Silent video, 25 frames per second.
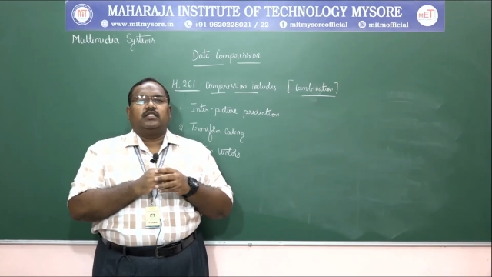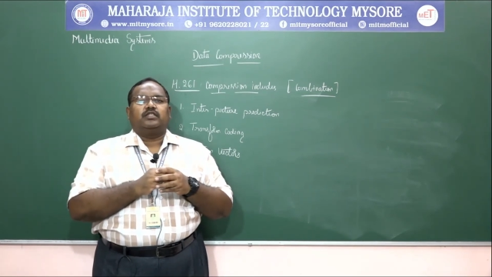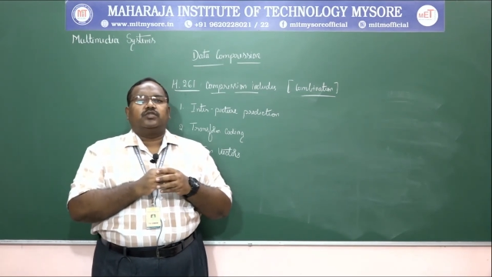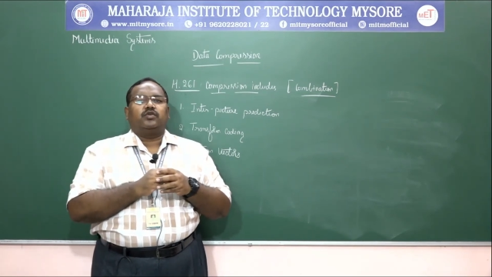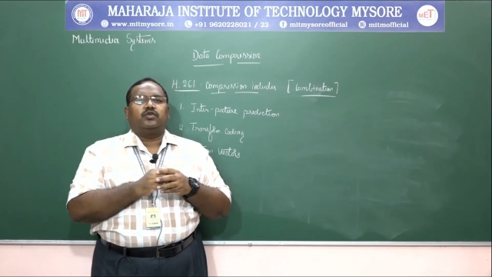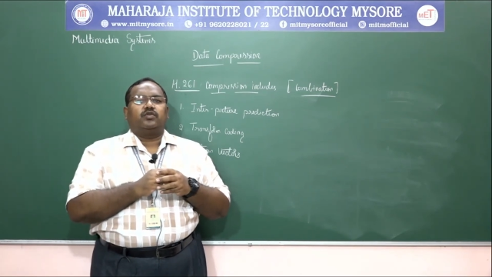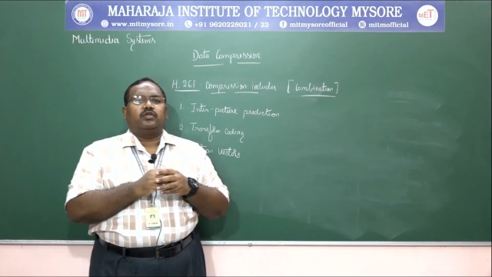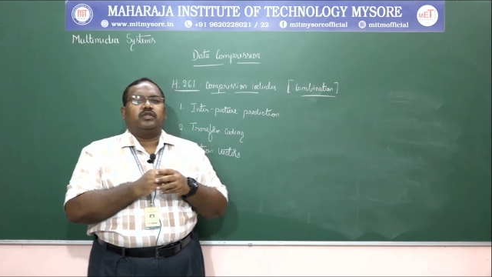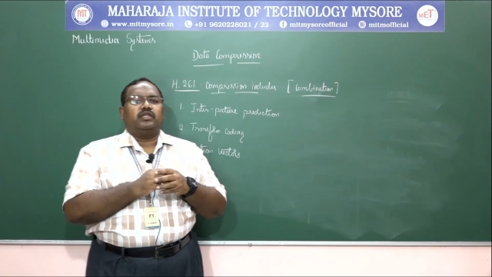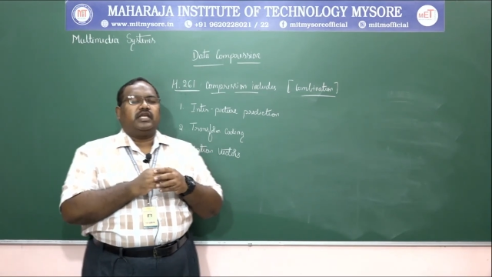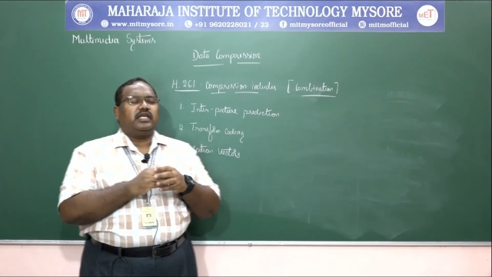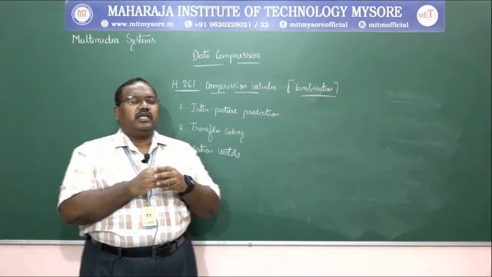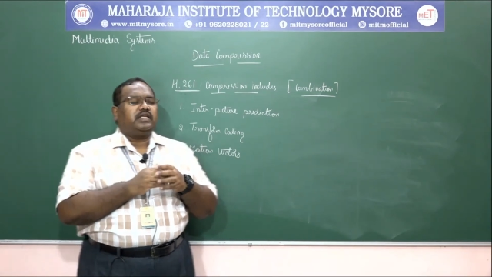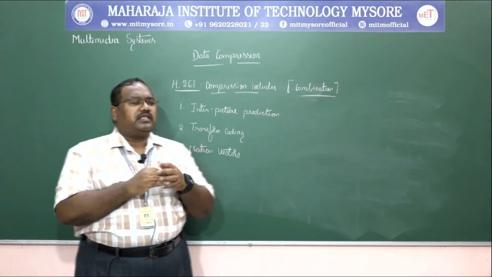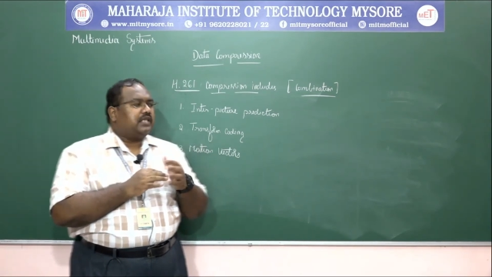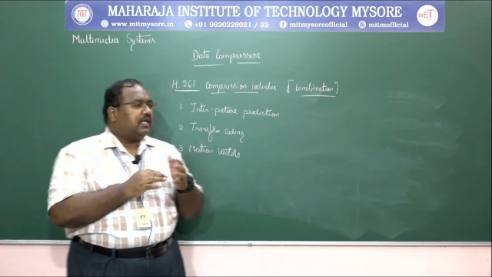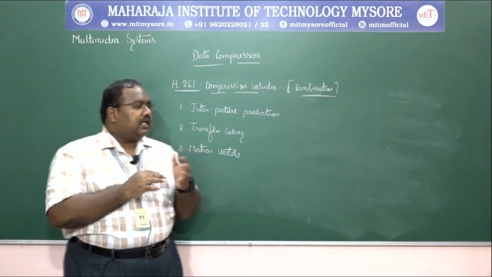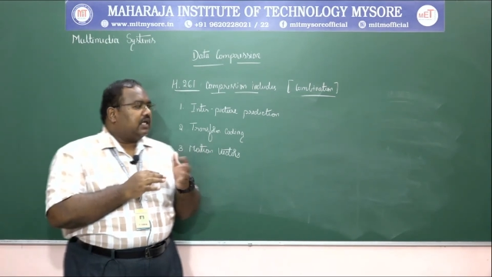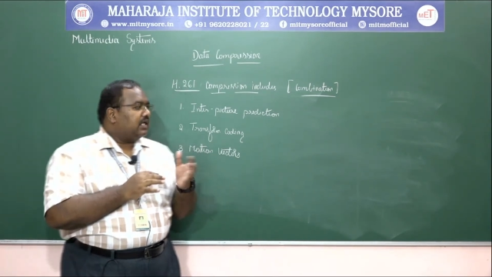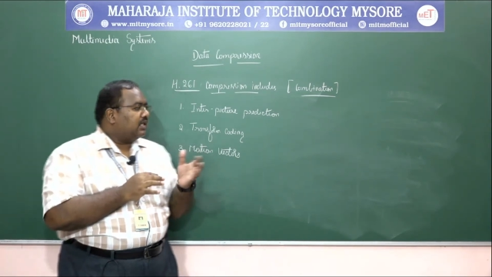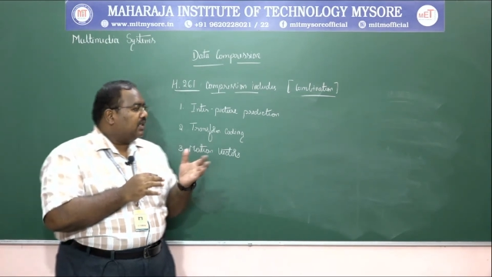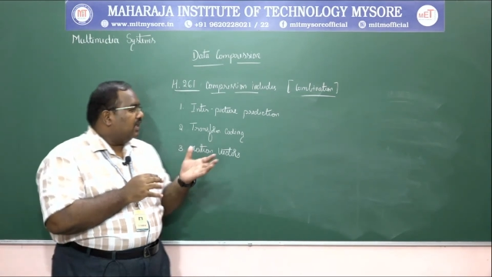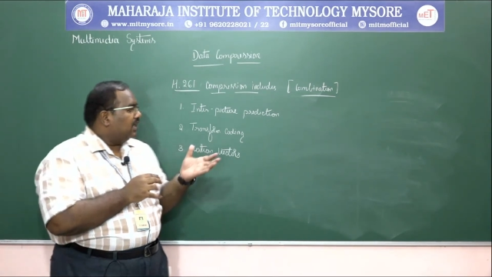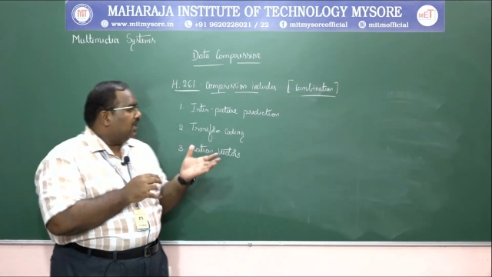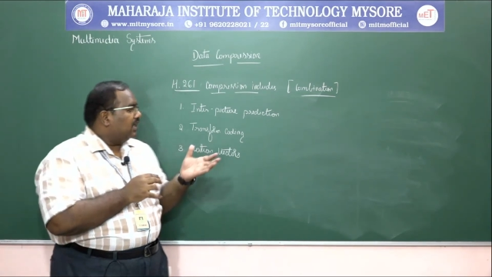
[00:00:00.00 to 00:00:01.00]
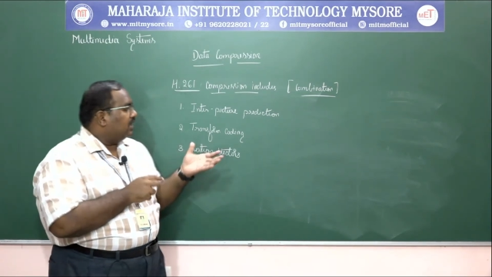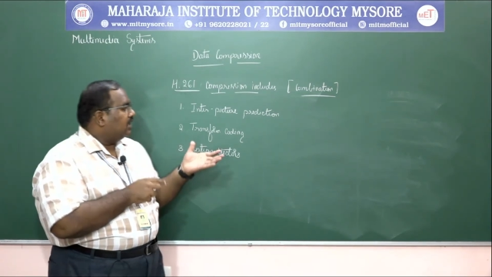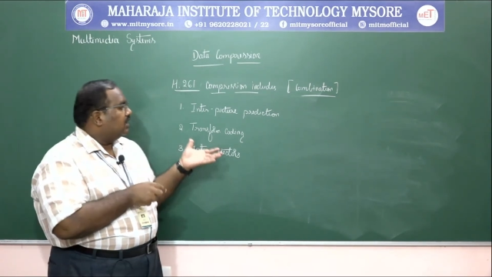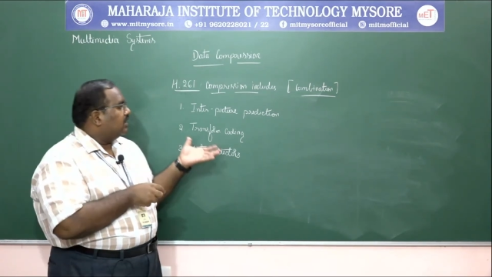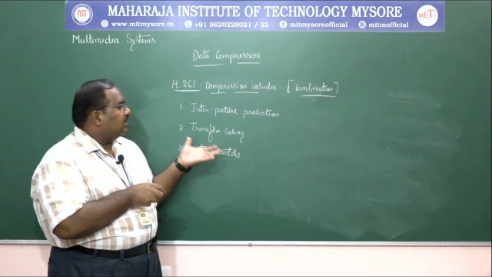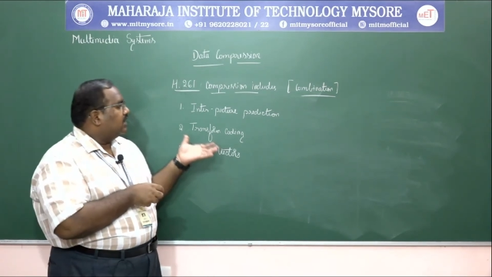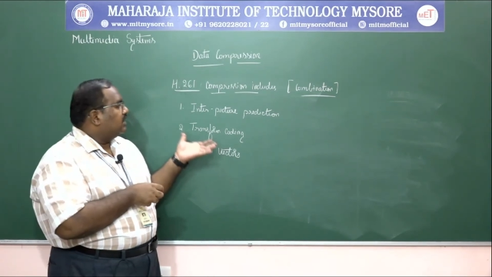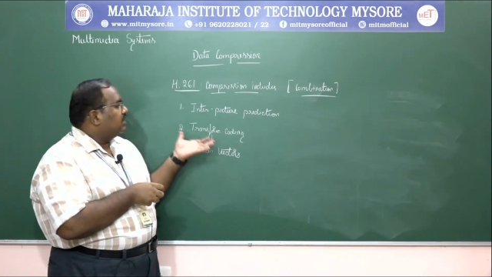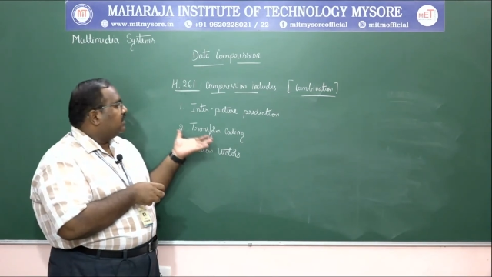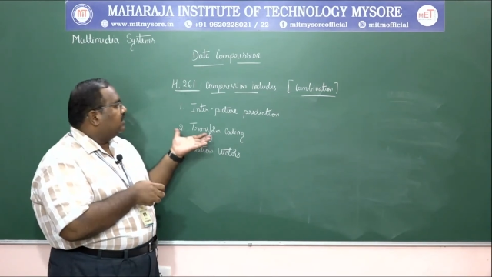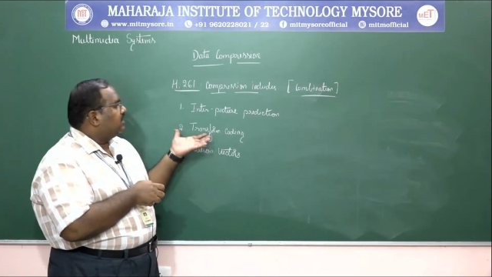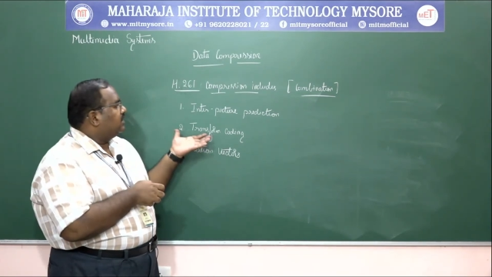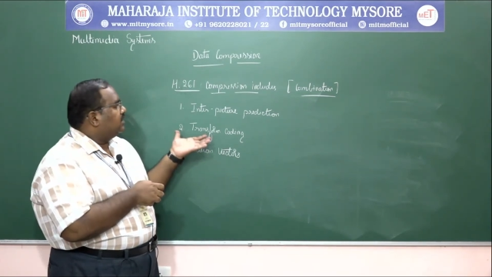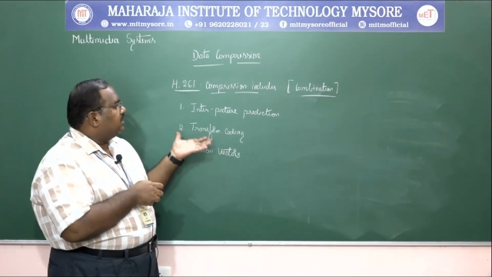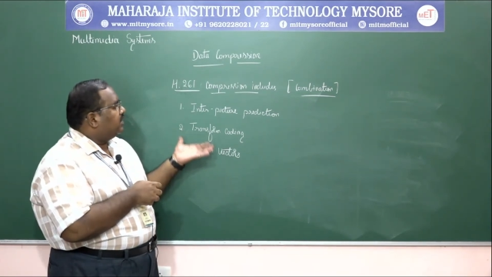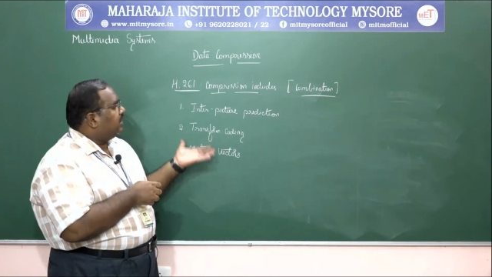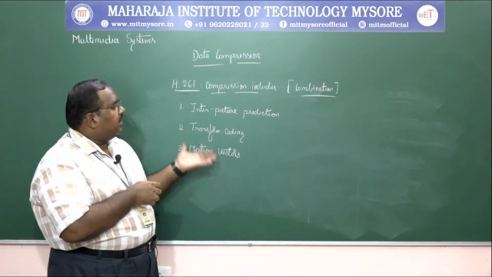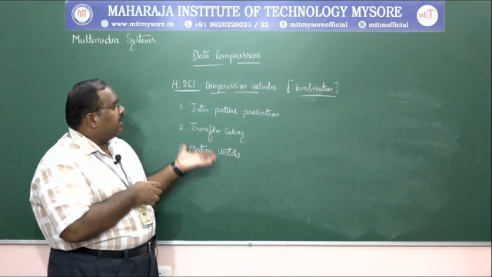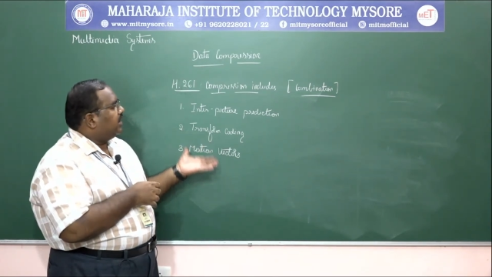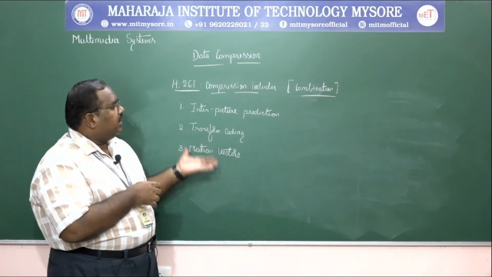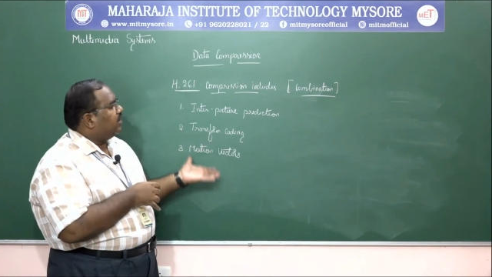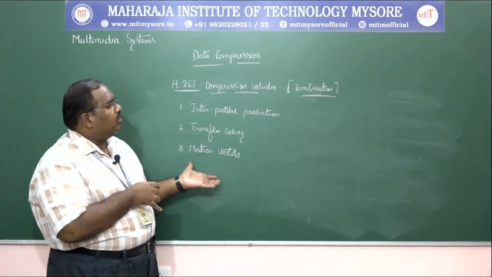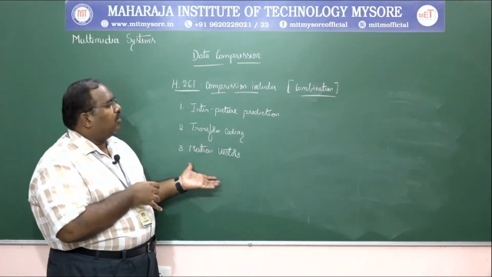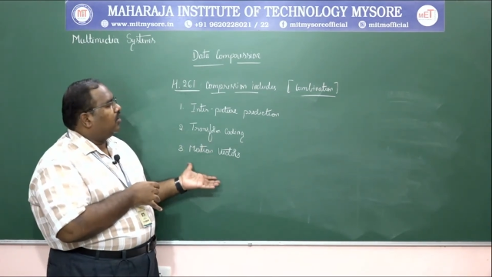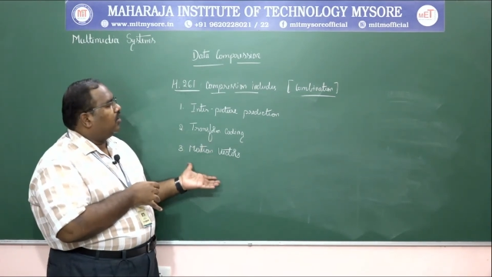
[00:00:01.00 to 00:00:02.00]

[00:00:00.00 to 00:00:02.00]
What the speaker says: So these are the three